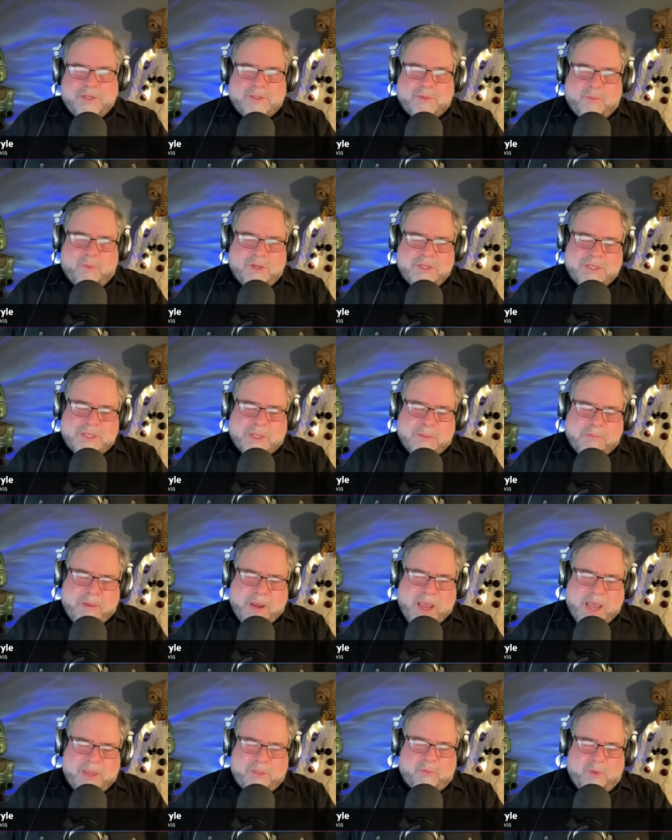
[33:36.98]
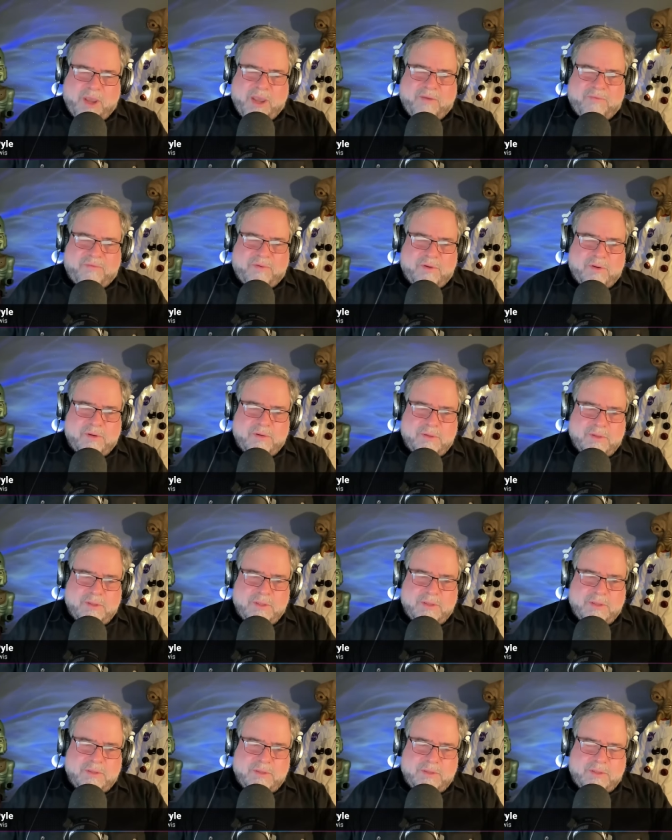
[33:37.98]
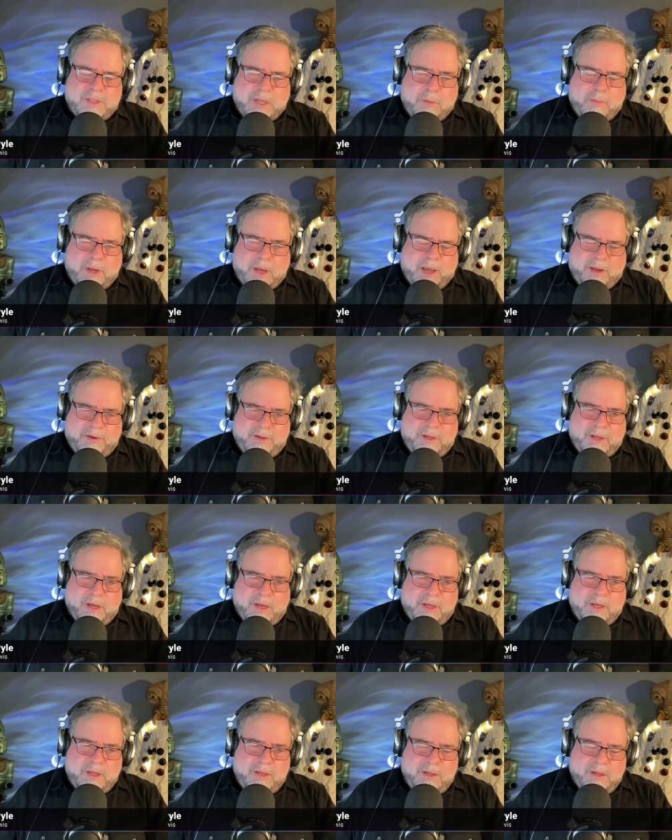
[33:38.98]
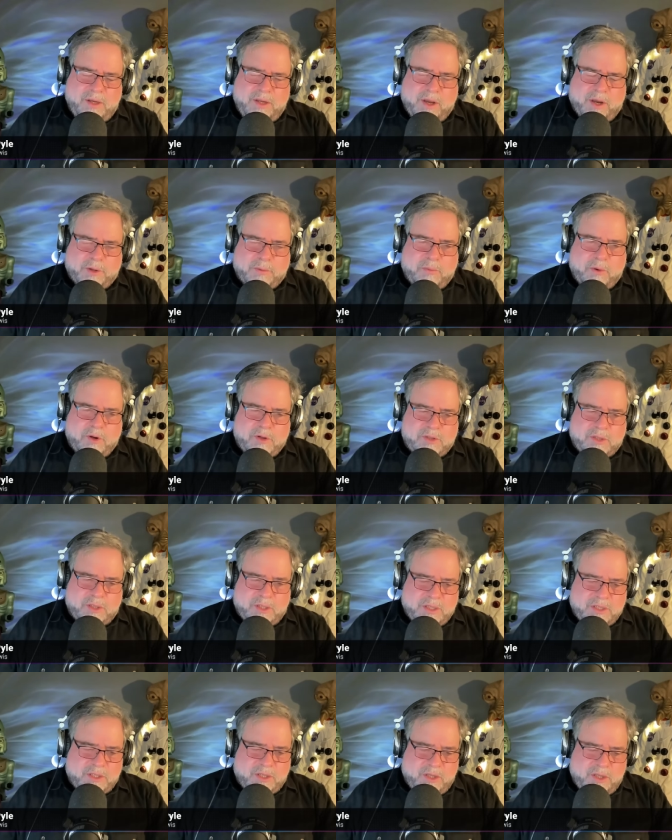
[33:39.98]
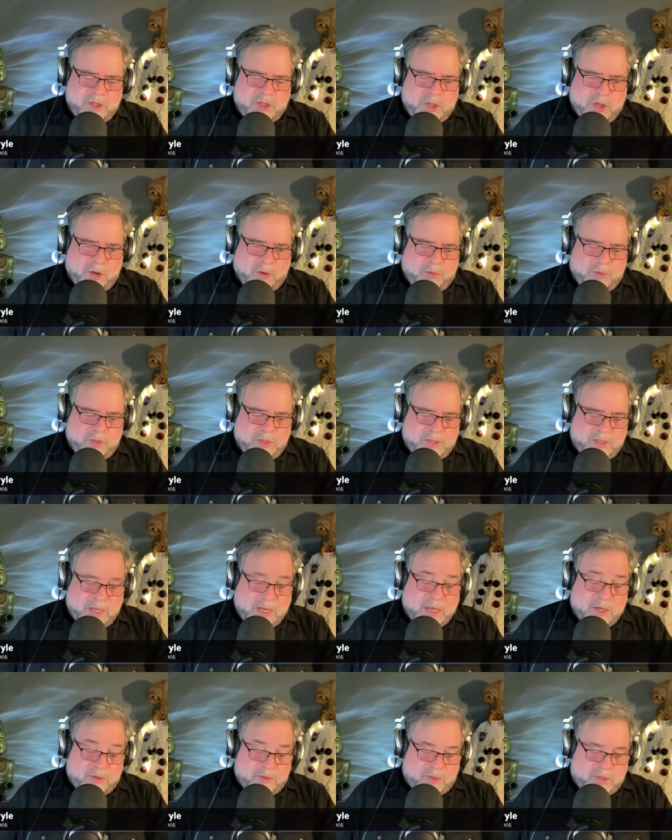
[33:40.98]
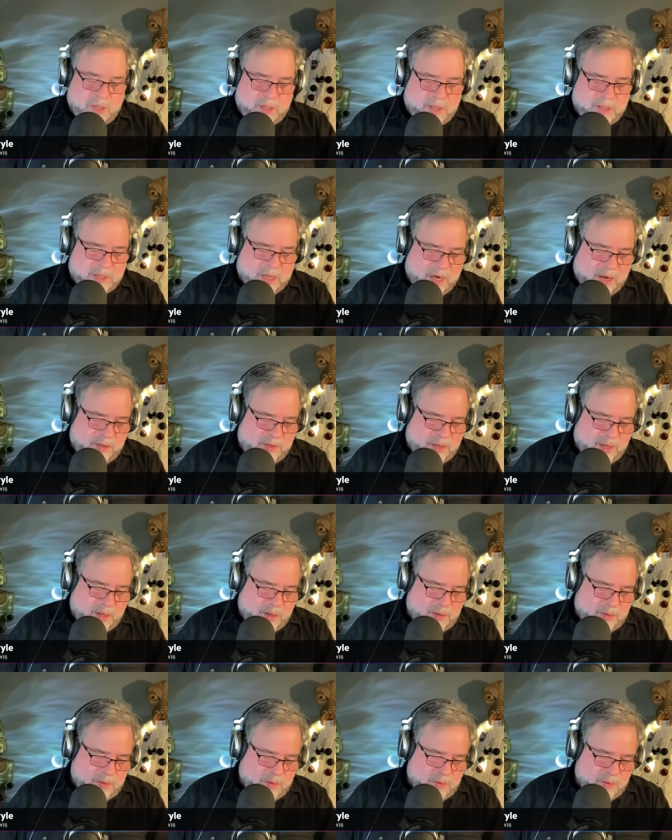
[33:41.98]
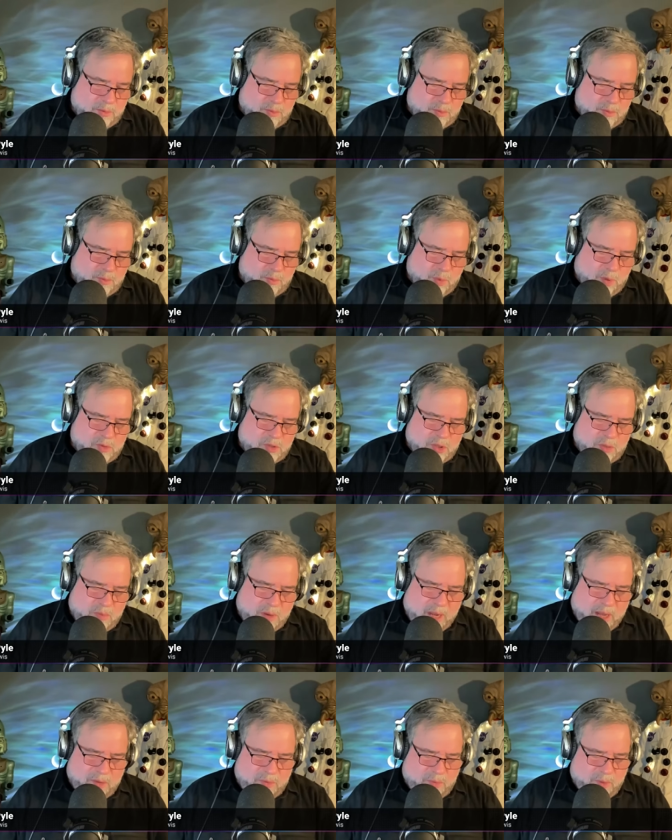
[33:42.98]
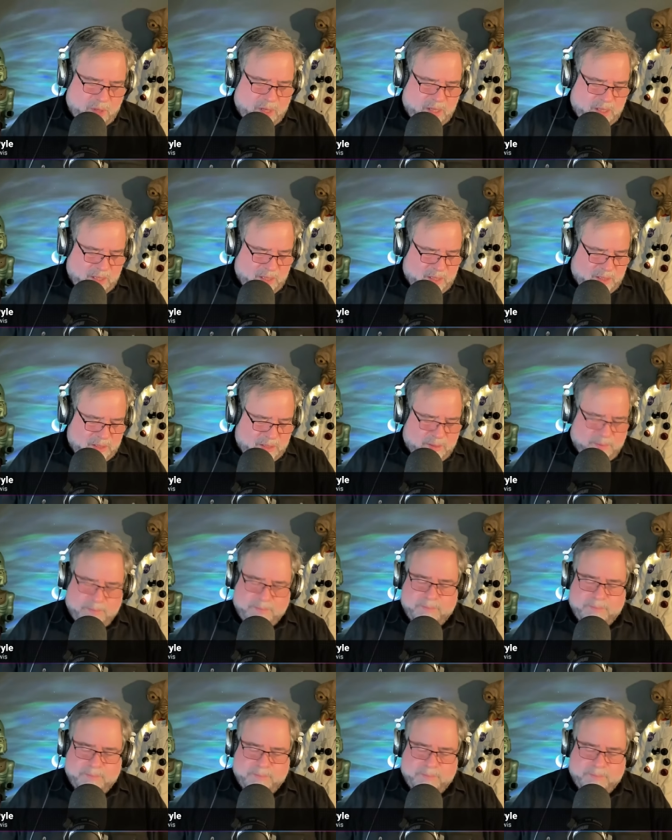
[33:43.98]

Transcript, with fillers: What's the pathway for say we got a younger person listening to this show that's interested in this kind of thing? What was your pathway into this?